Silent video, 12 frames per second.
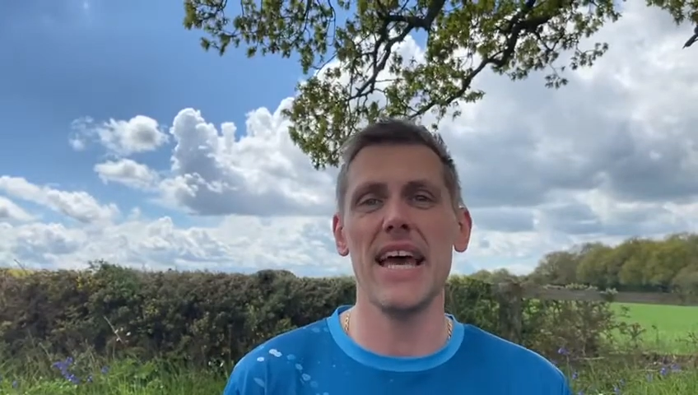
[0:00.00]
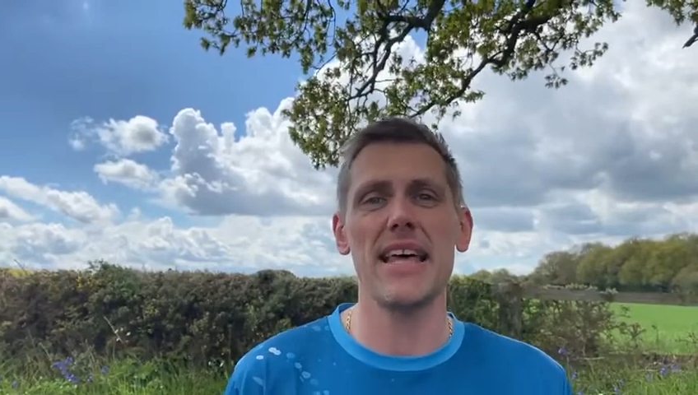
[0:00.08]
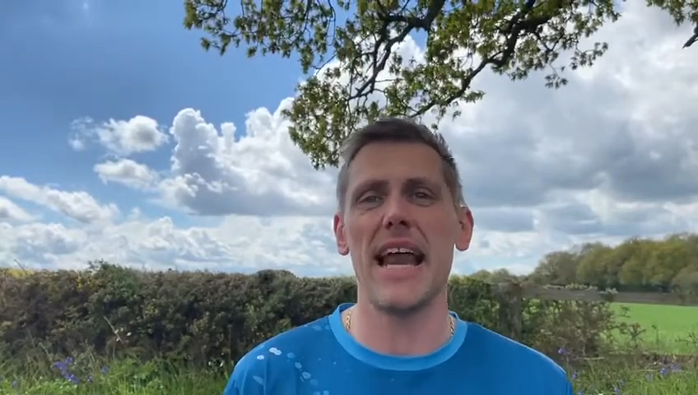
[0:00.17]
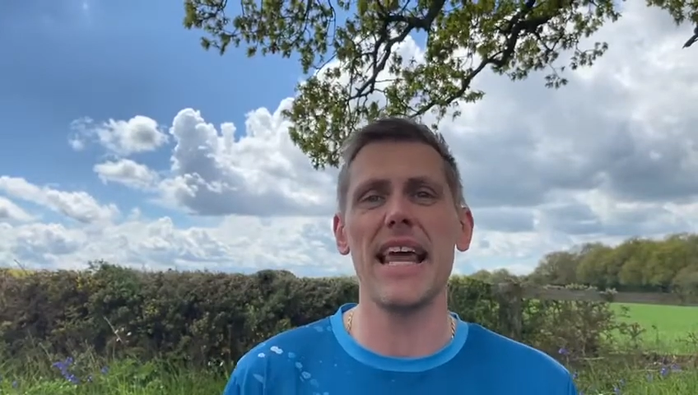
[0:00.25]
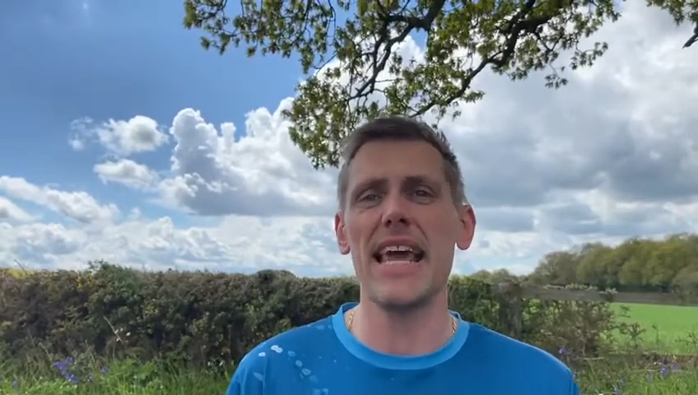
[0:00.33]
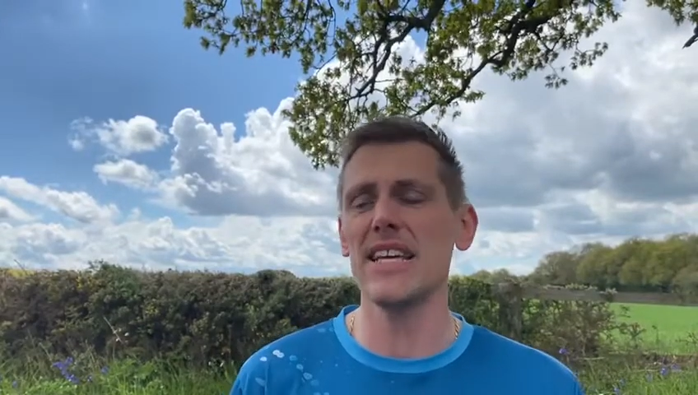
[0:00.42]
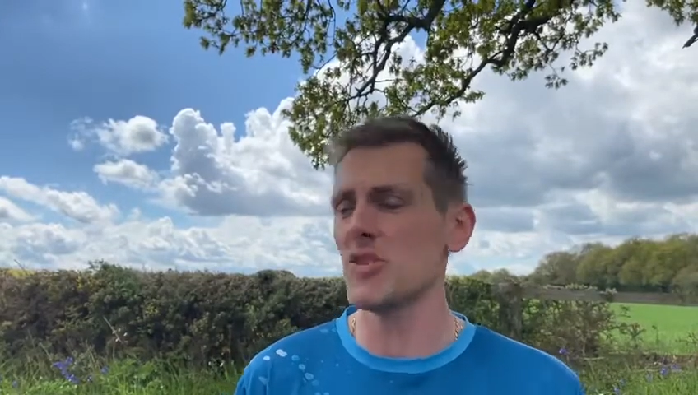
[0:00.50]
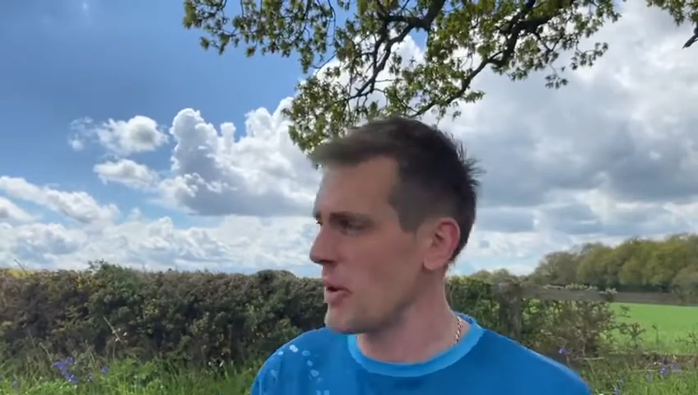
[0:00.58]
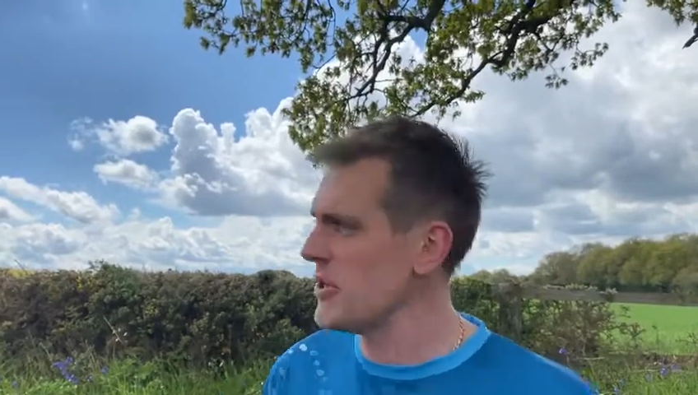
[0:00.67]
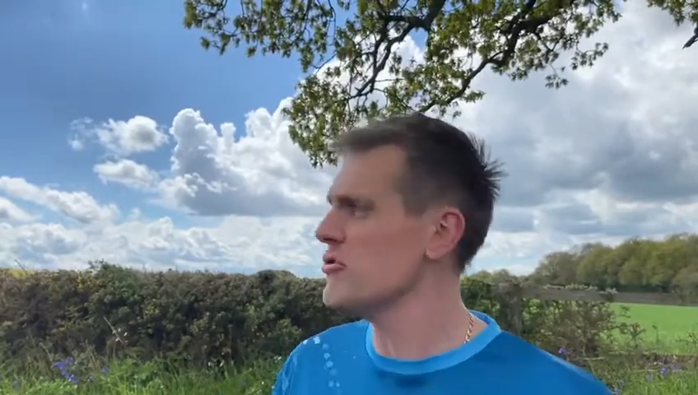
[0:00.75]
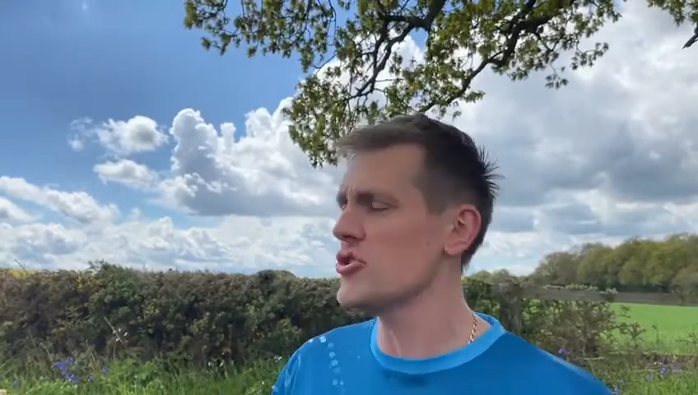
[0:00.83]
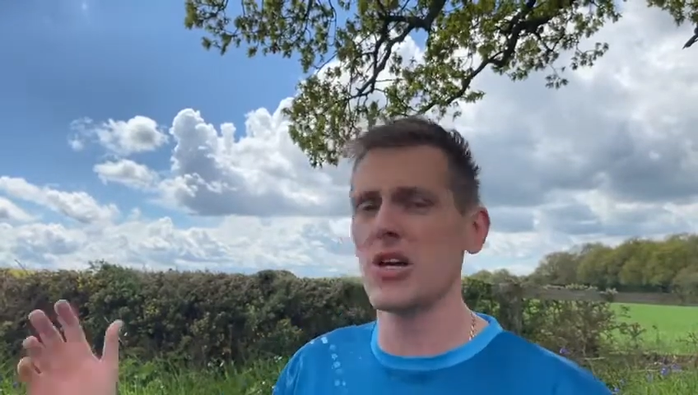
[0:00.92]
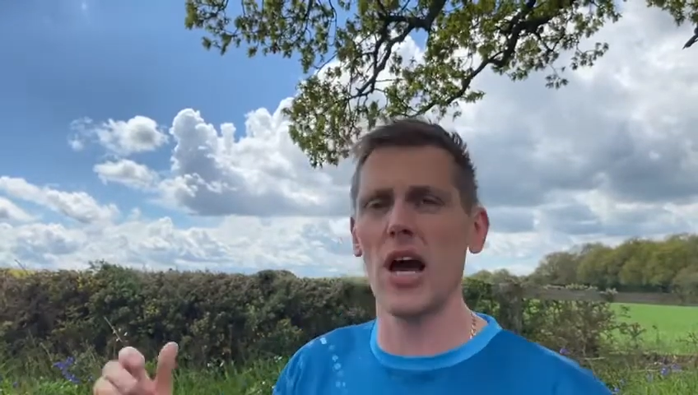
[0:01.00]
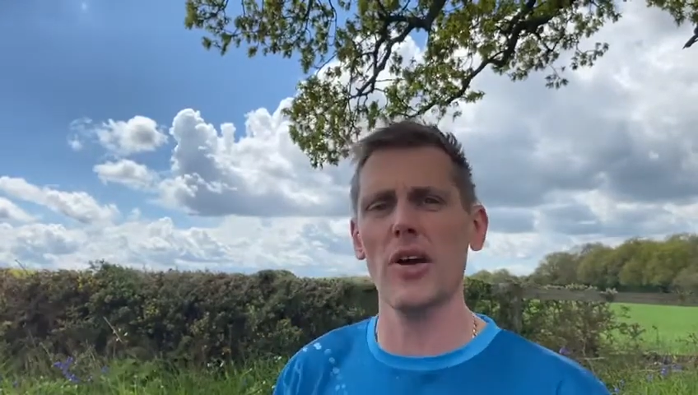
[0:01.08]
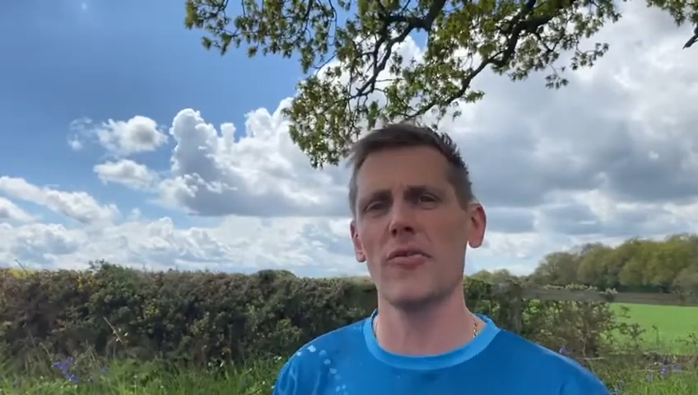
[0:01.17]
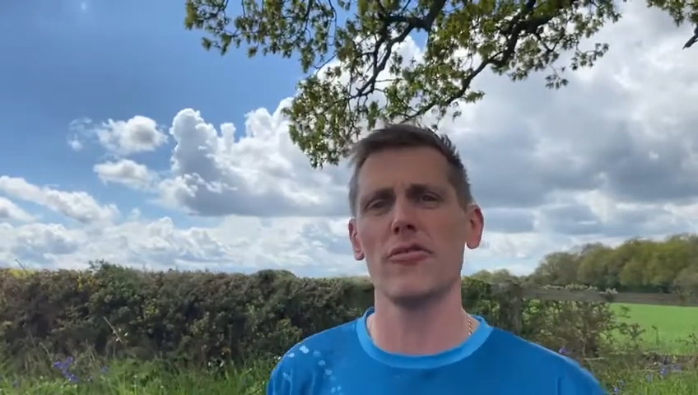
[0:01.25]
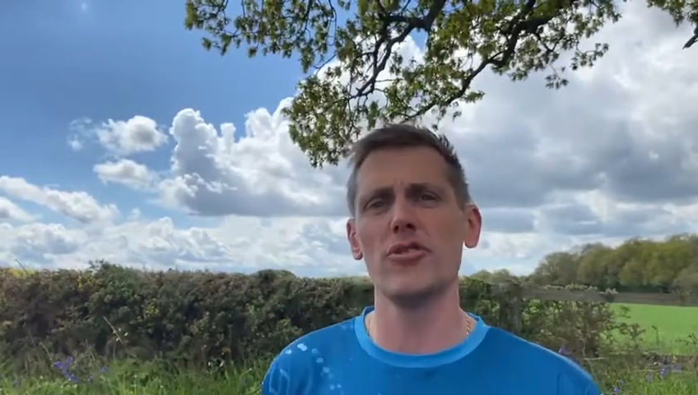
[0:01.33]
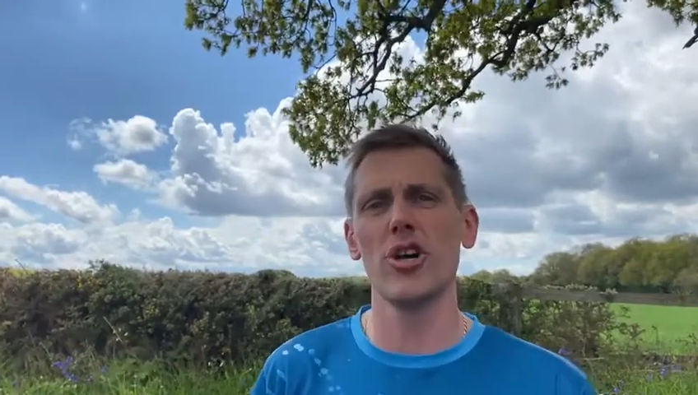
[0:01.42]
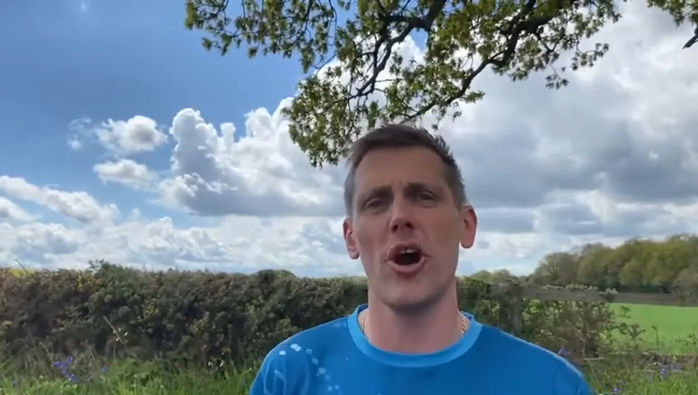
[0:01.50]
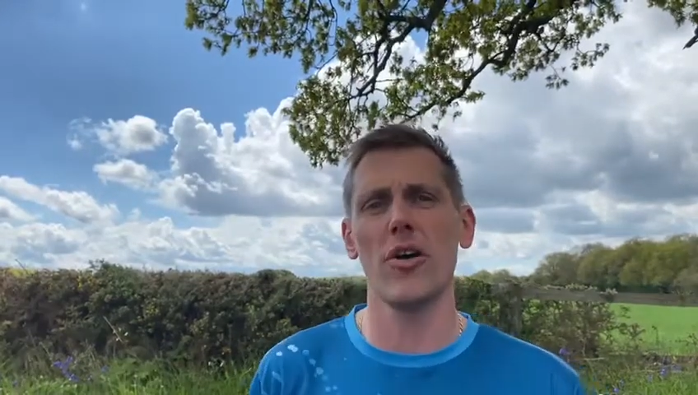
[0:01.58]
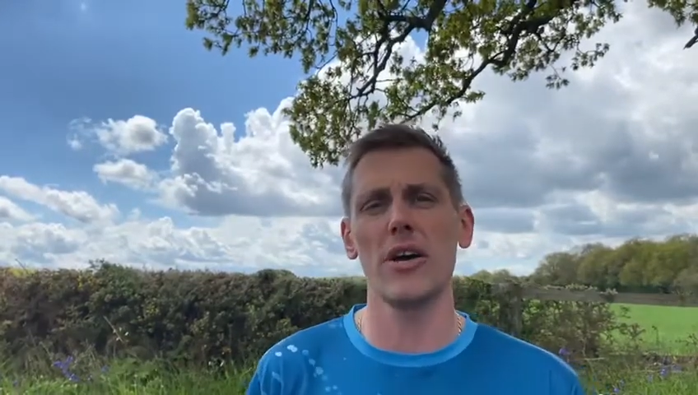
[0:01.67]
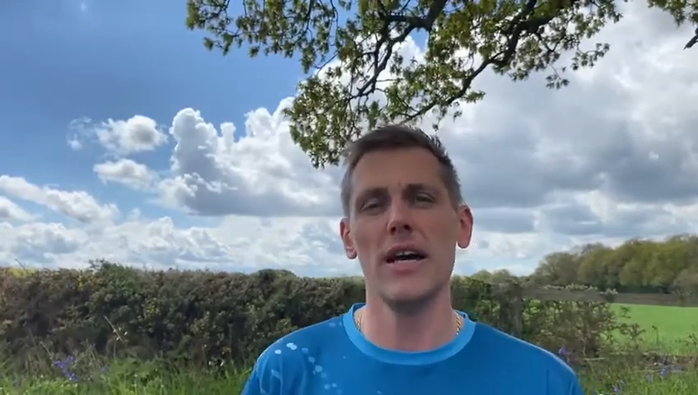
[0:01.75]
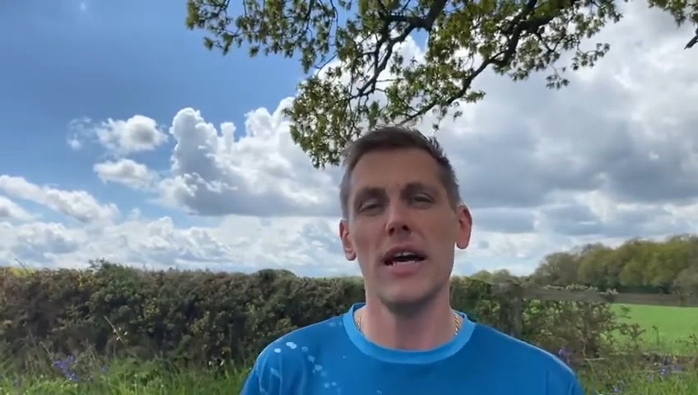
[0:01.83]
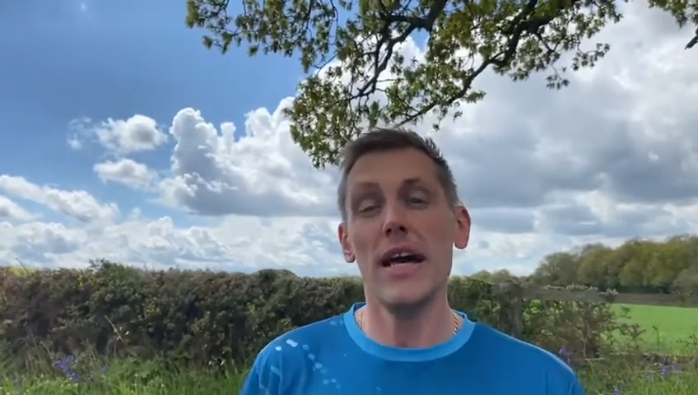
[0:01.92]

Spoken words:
than it is when you just go for a jog.